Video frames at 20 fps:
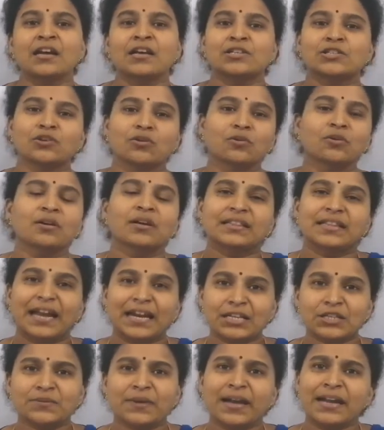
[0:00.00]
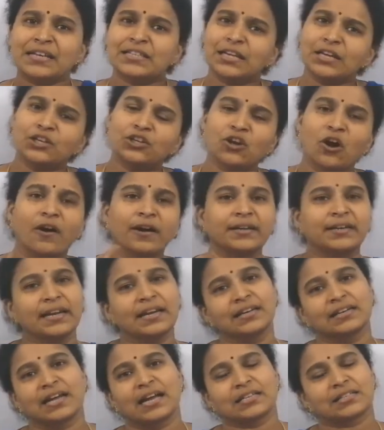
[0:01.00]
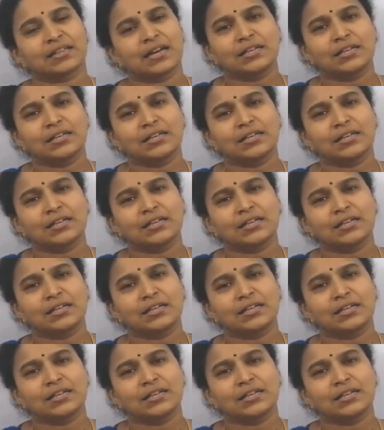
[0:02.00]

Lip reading: So that is why it's a daunting task.